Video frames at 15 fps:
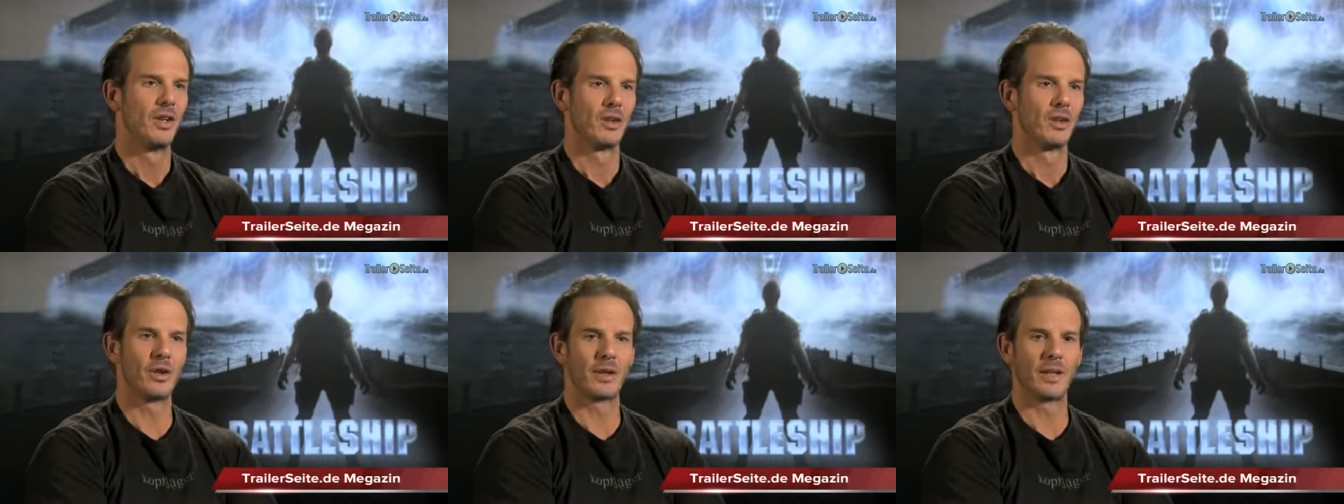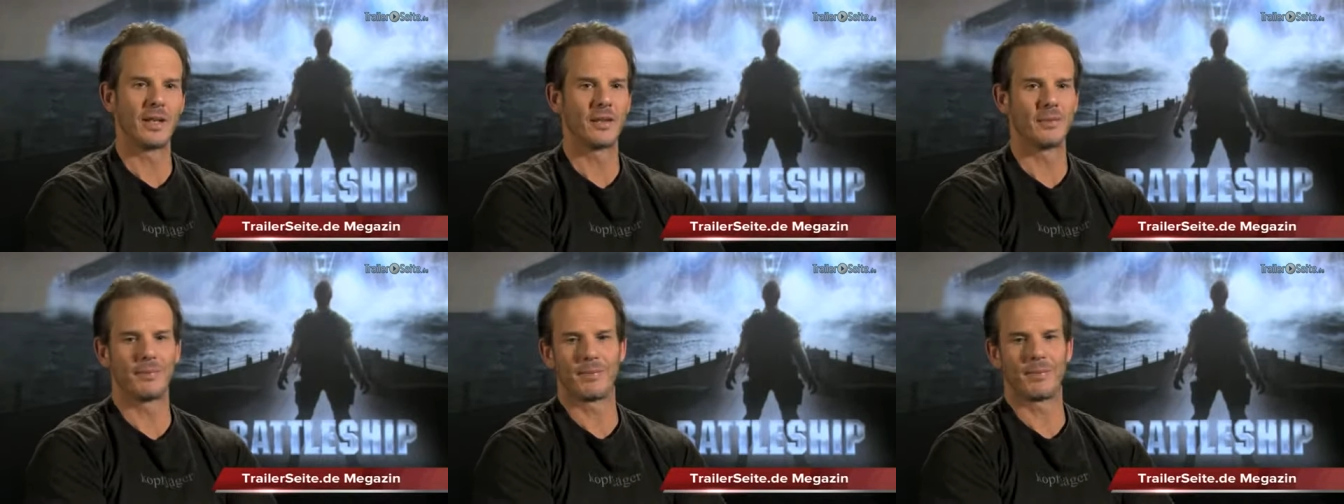
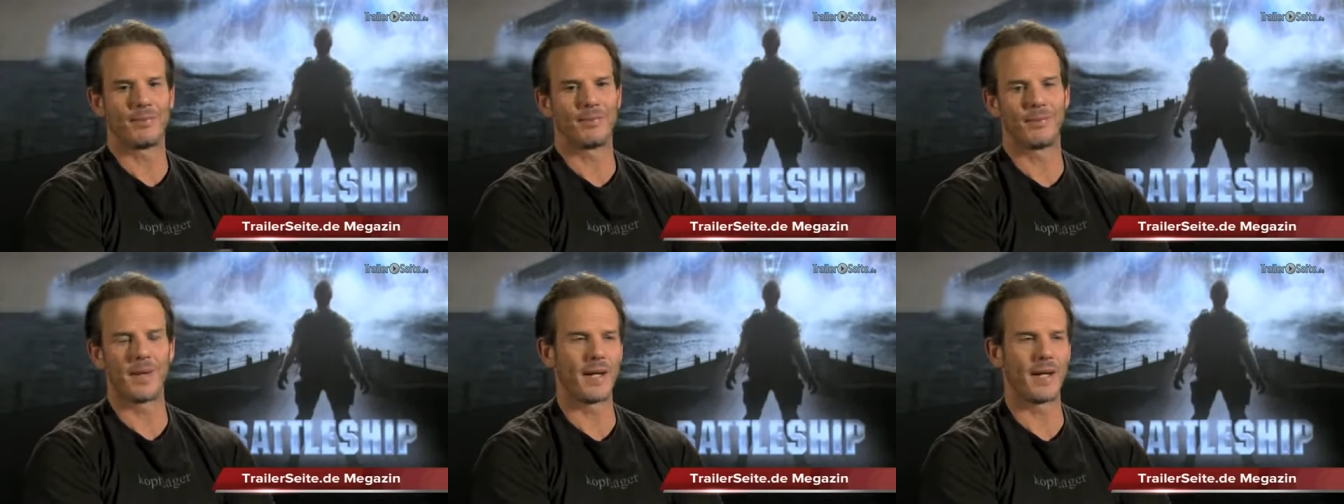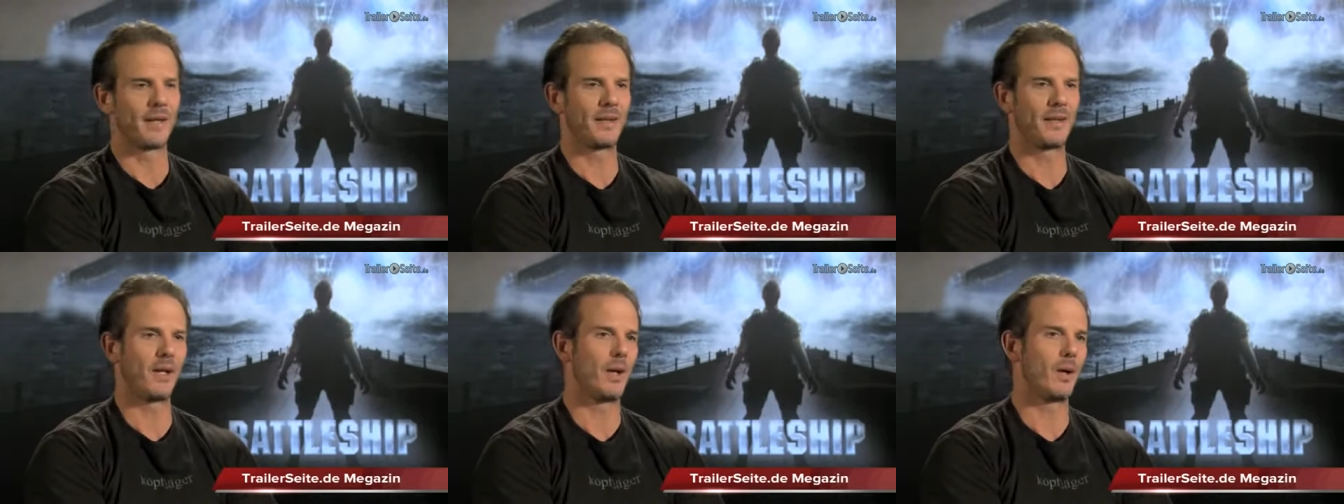looking
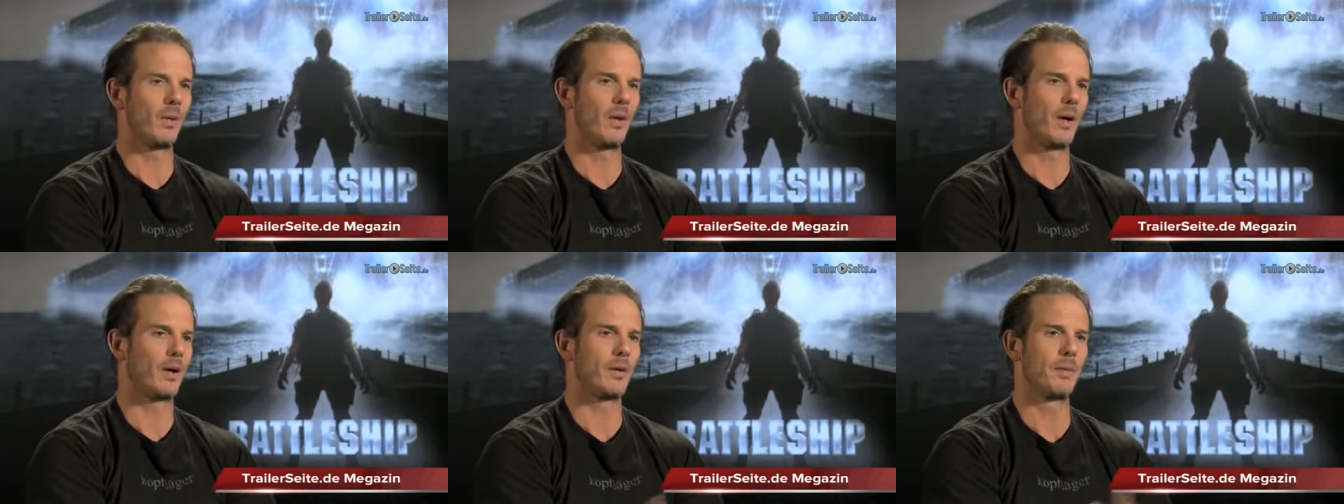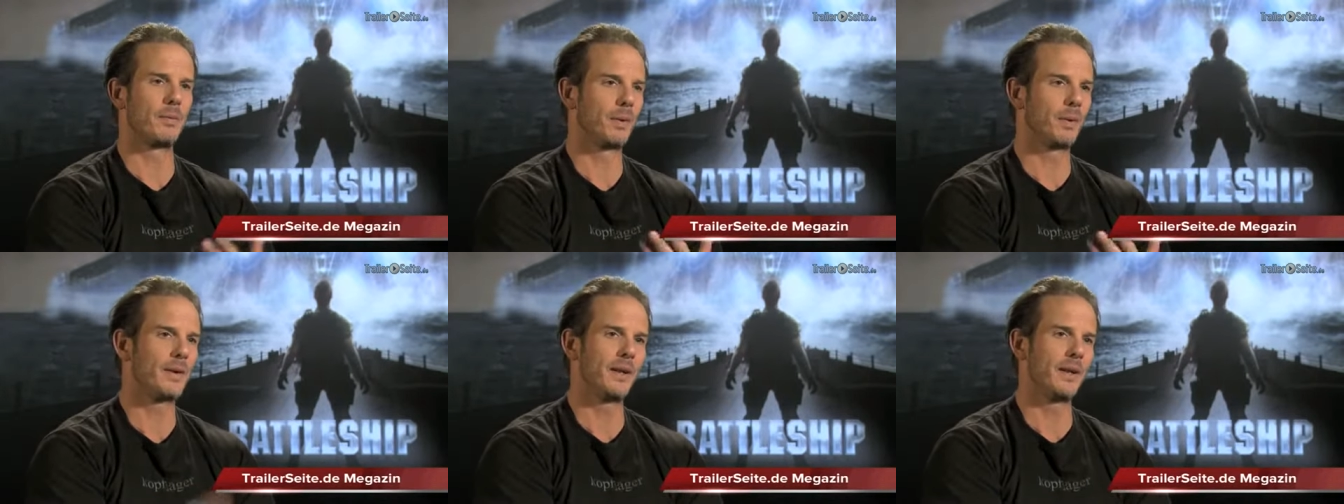like, you know, a
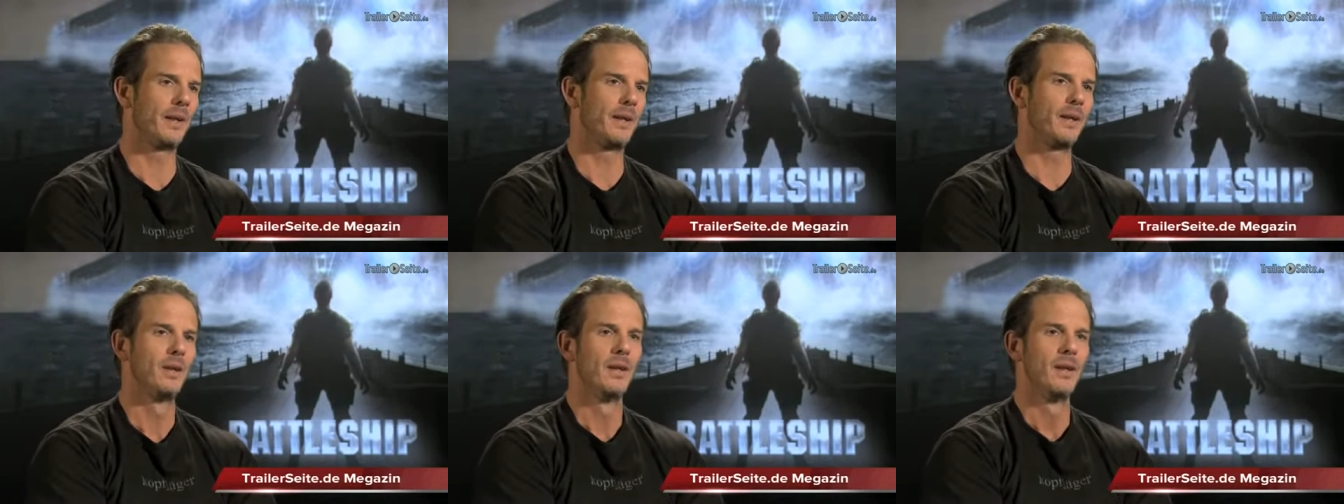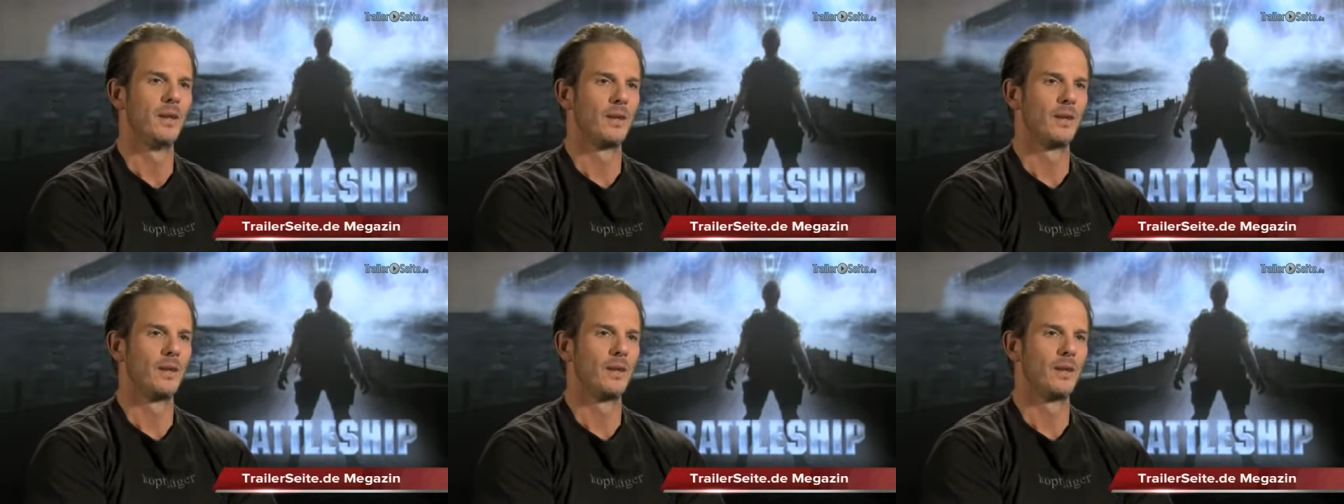completely